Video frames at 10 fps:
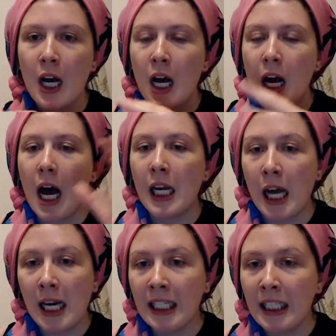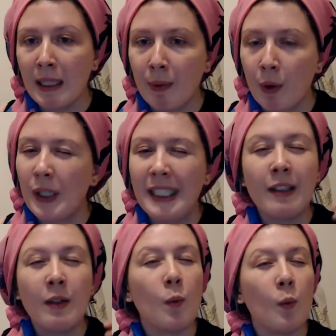align them both, or he
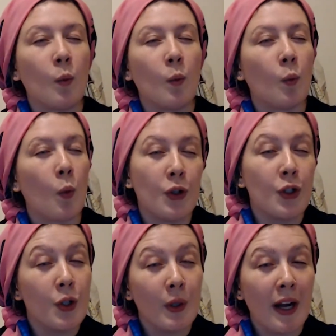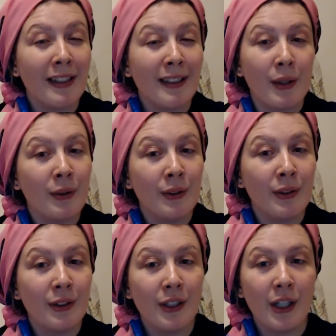didn't want to align them both,
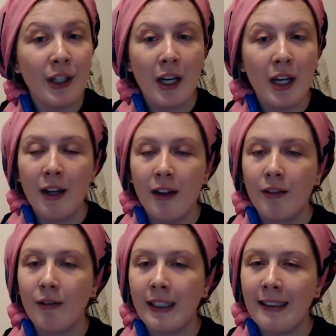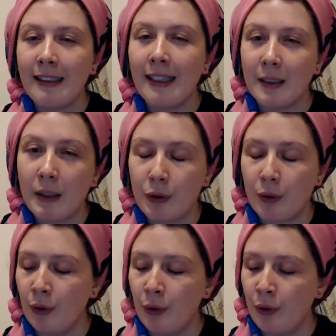really. That's probably the truth,
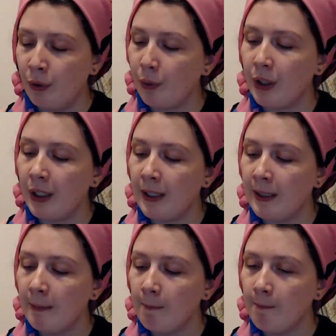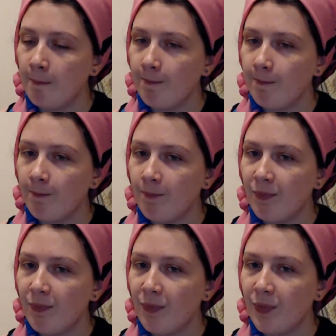because
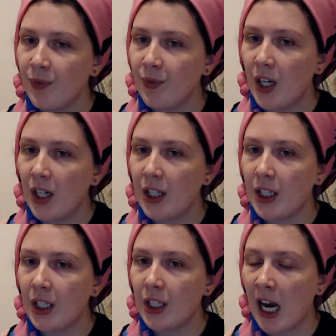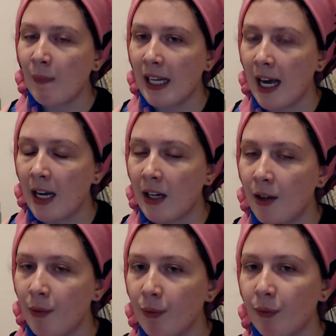at the time they had.
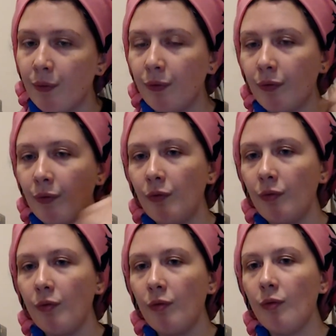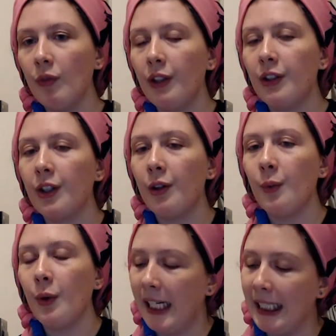So what
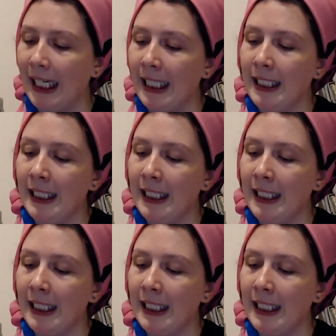he did